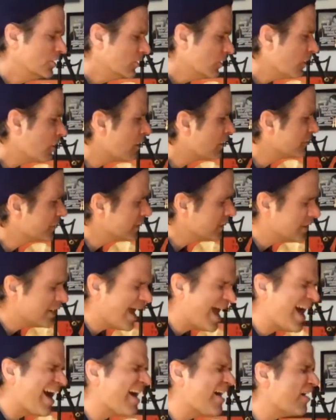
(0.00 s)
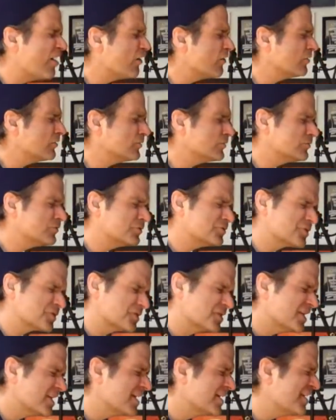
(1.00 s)
on the L
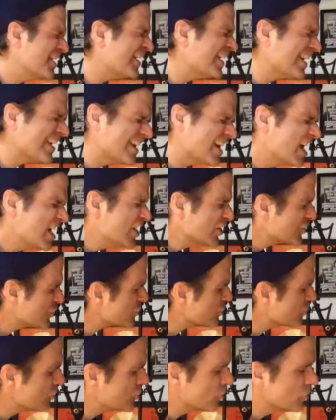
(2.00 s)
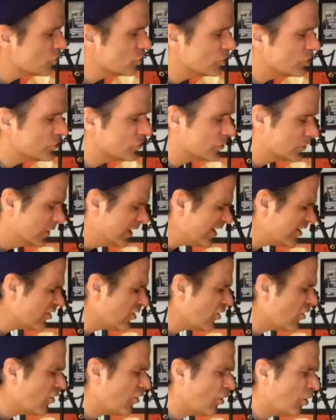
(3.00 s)
C D took you a
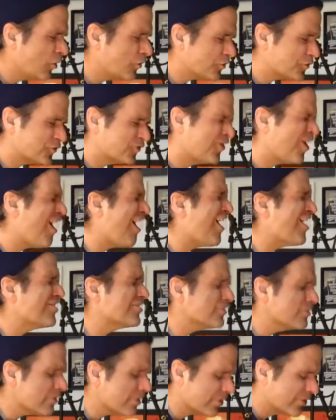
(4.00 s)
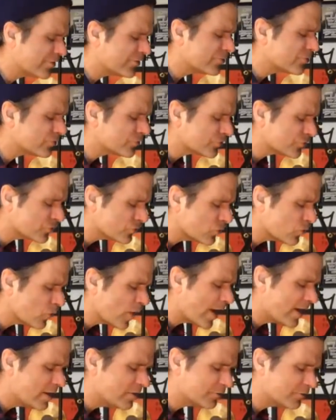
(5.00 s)
little farther
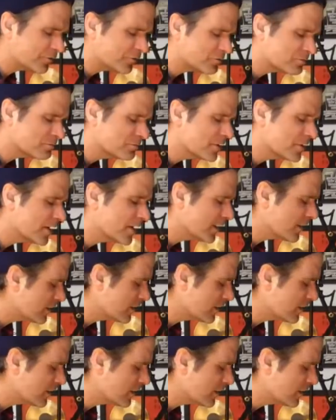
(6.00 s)
away from me,